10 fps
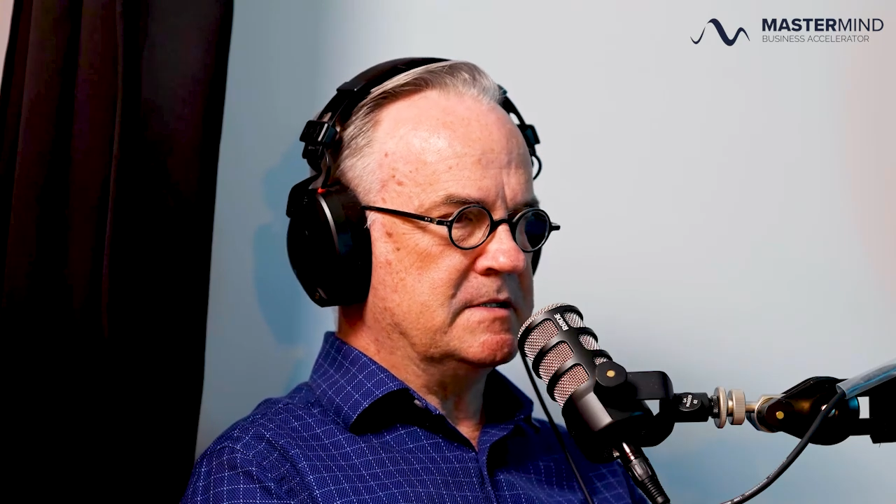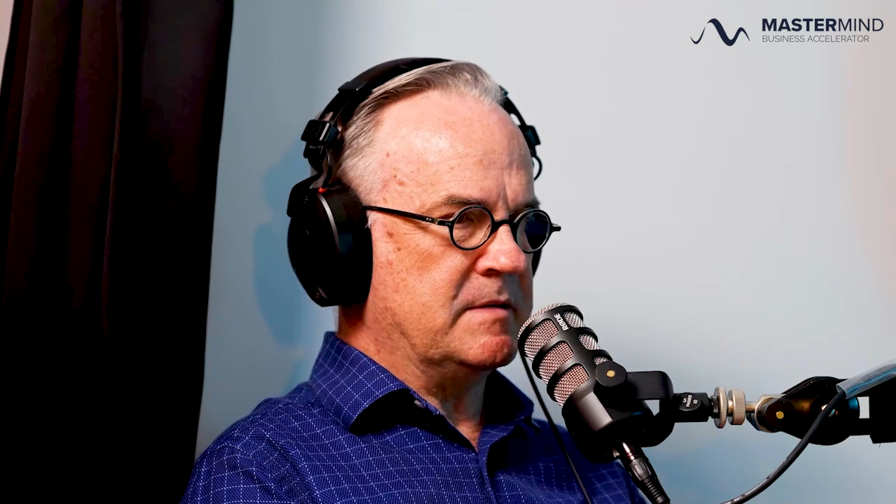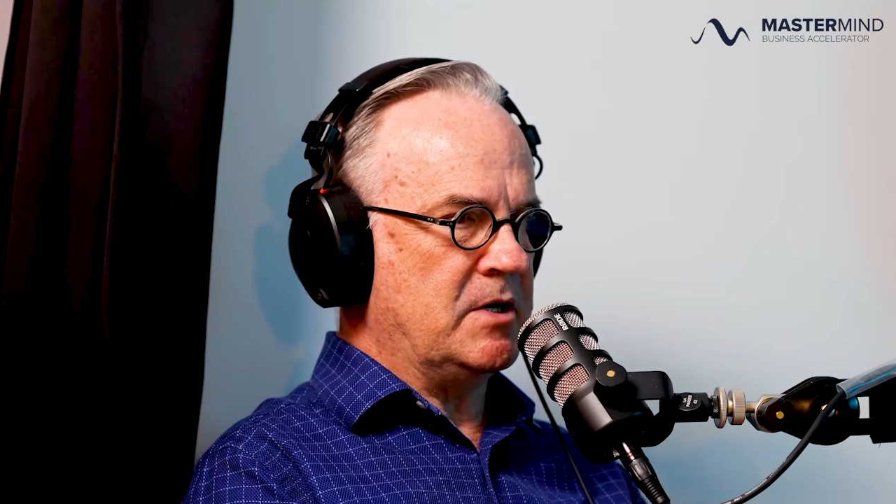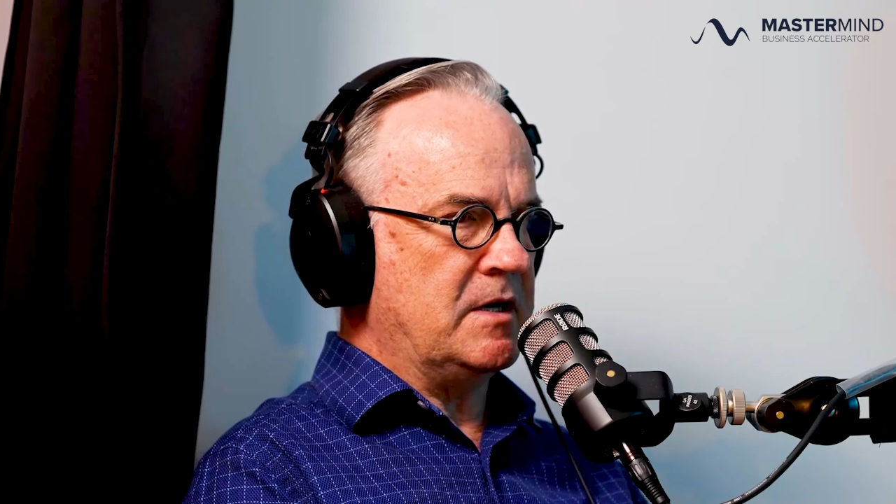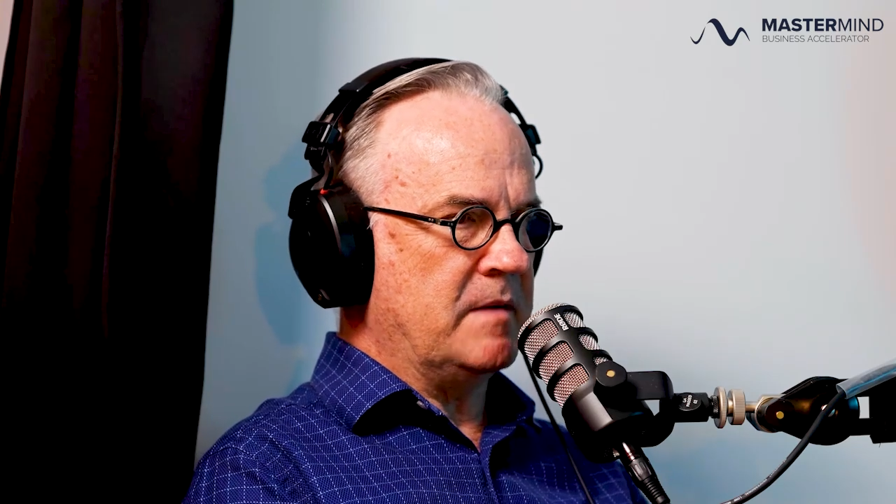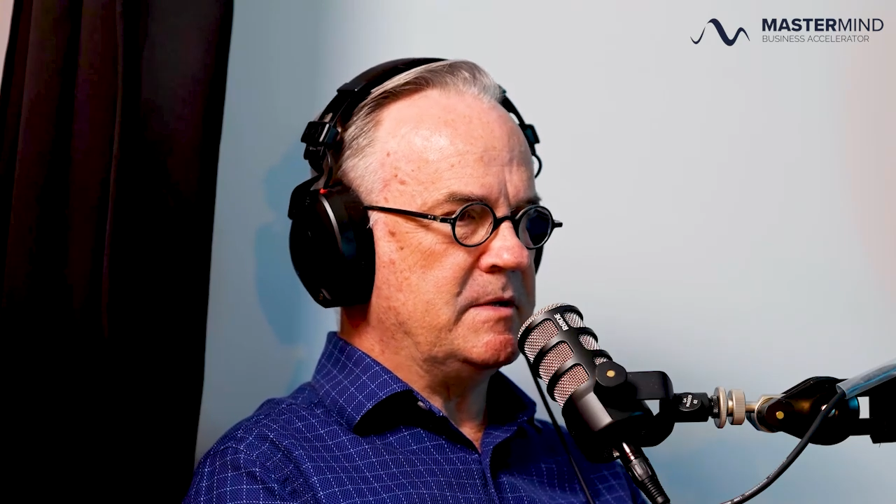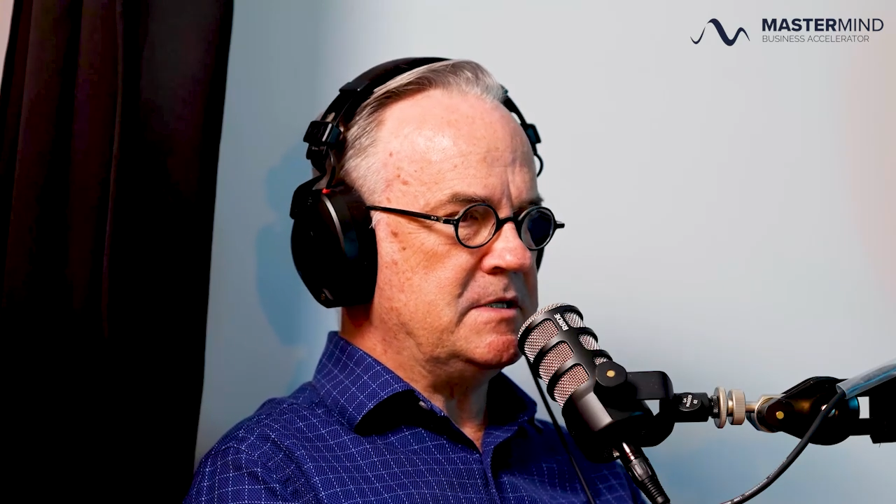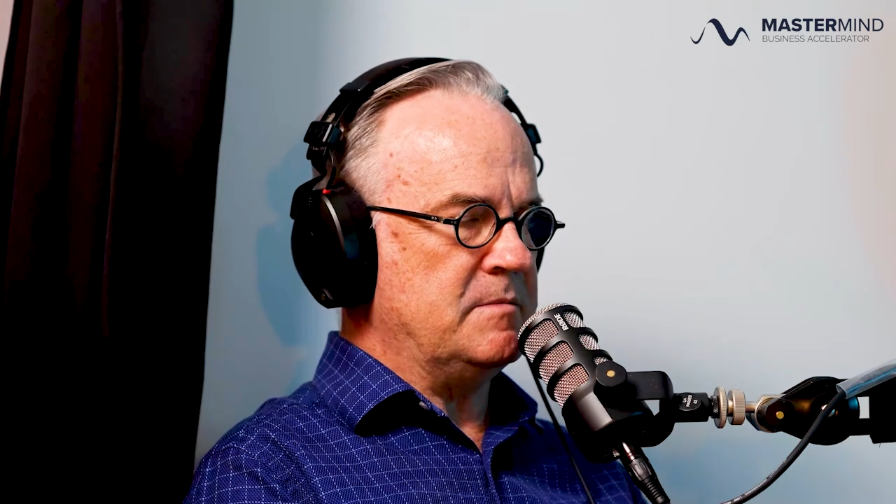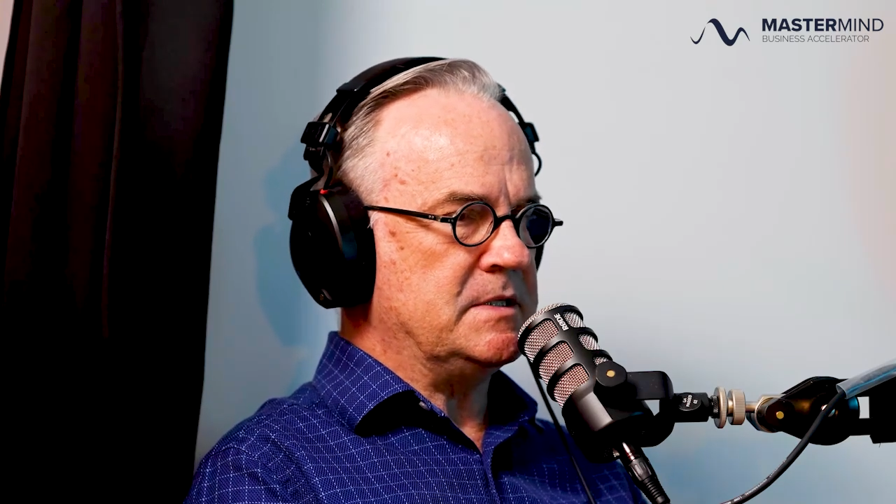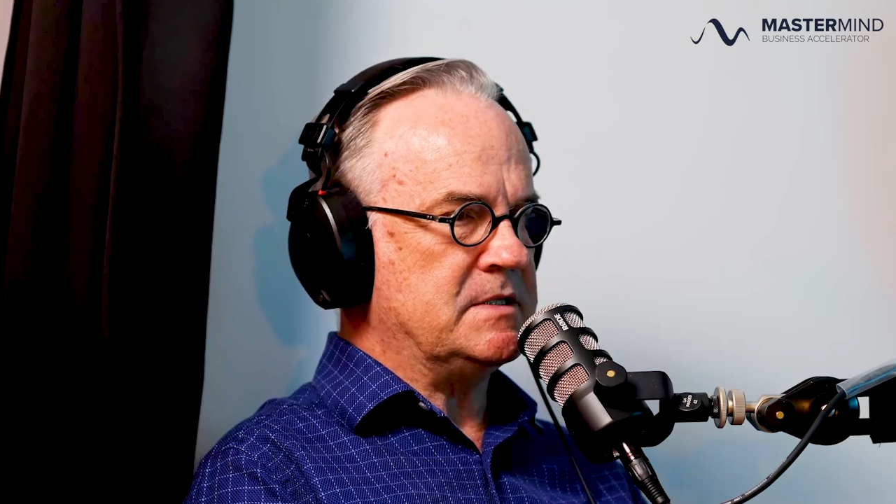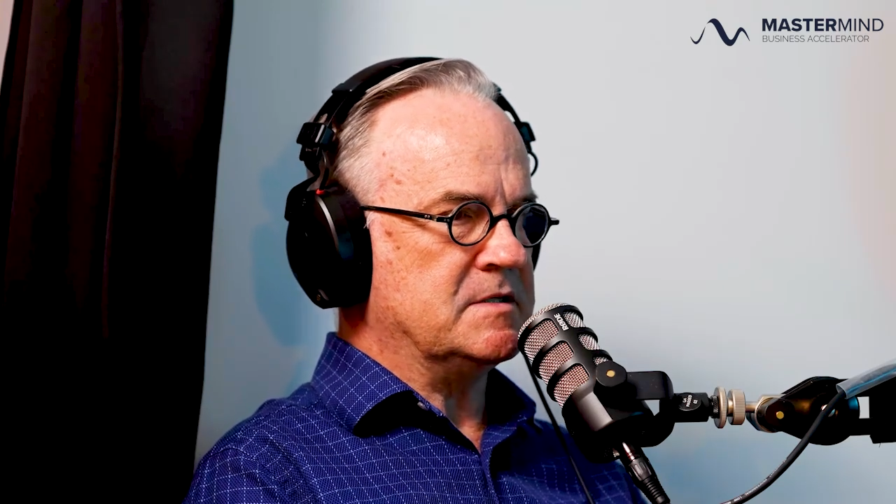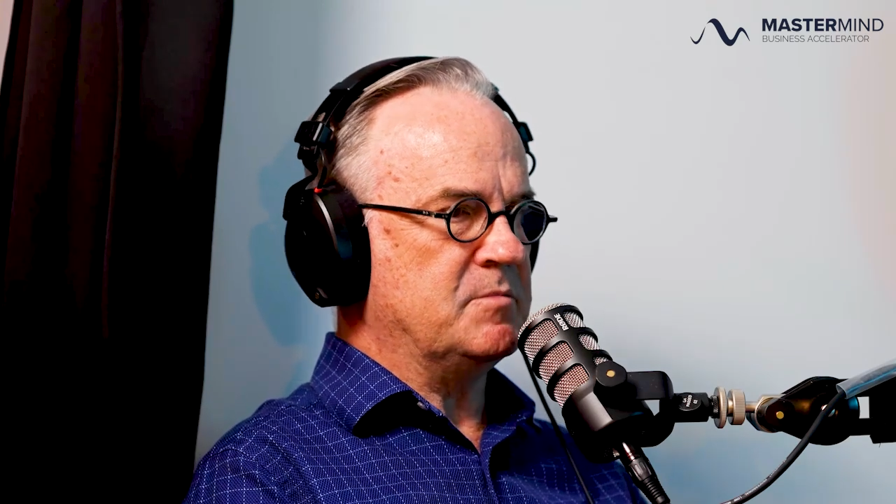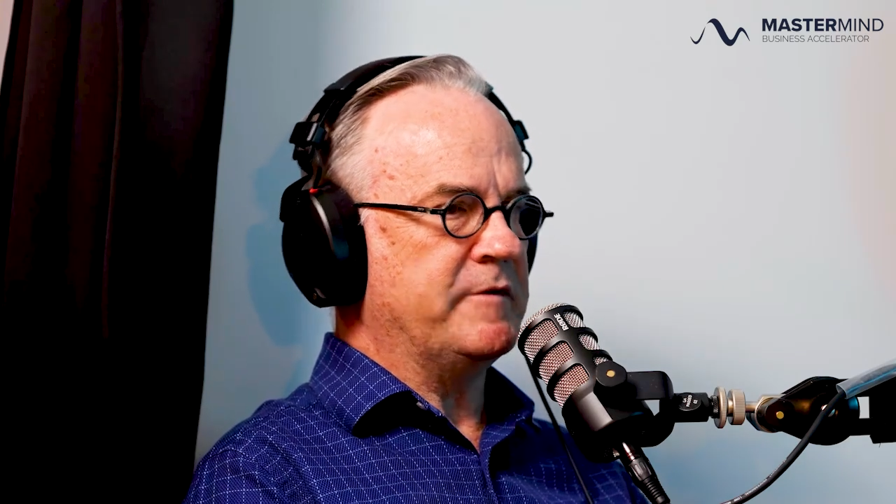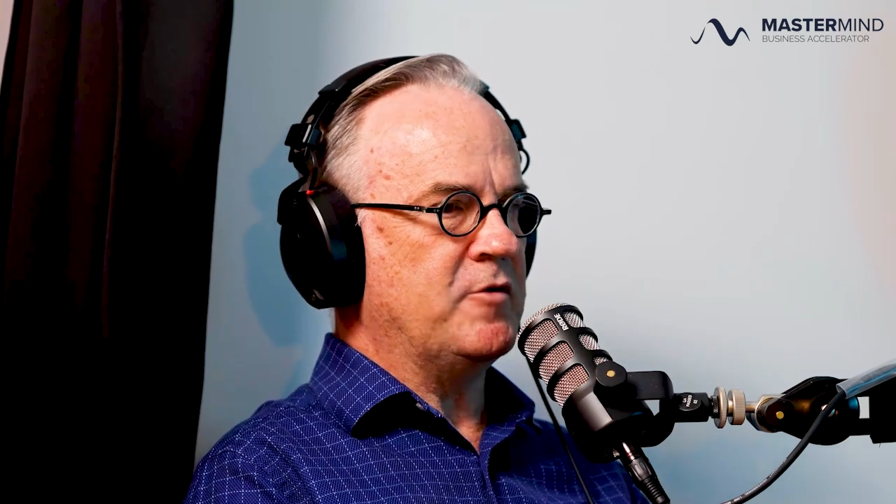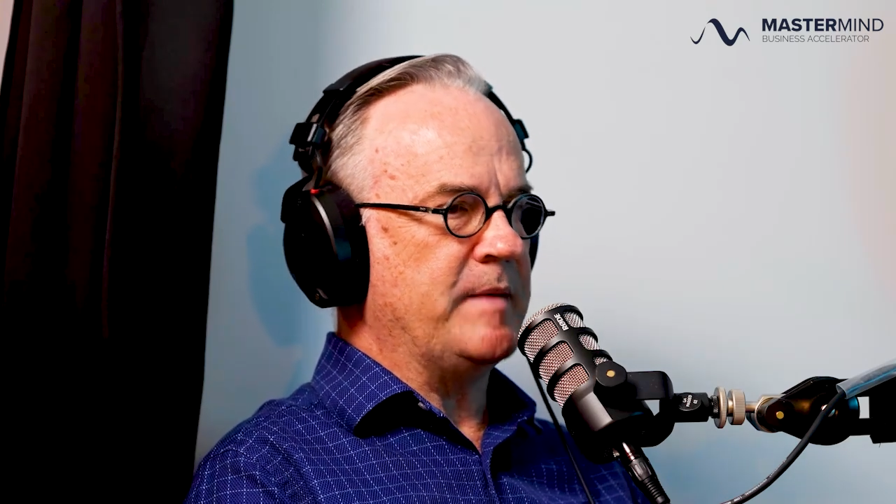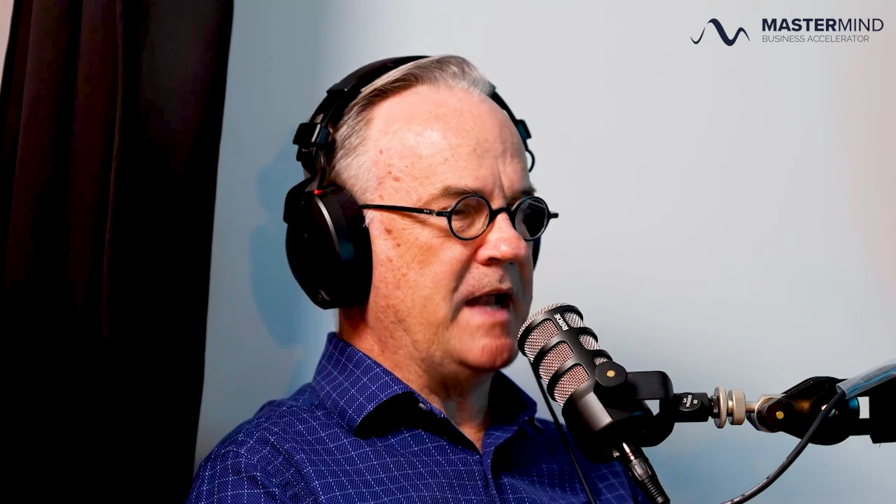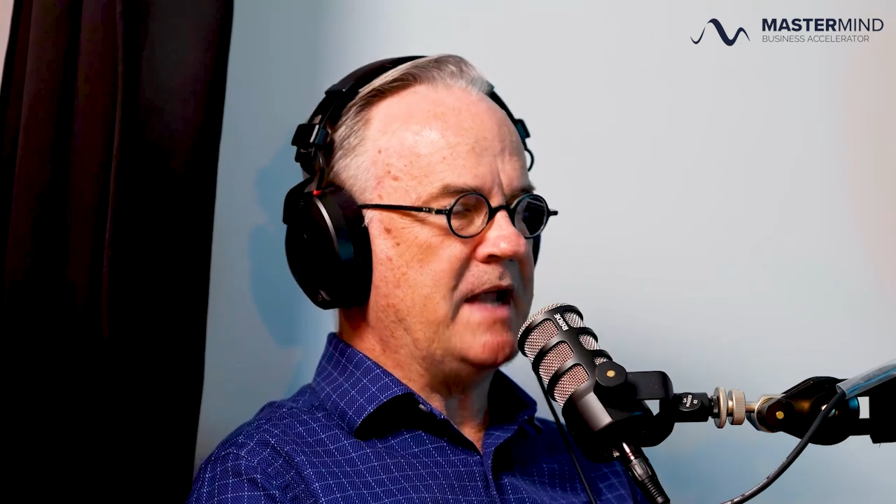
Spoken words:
somebody to come into your business and perform an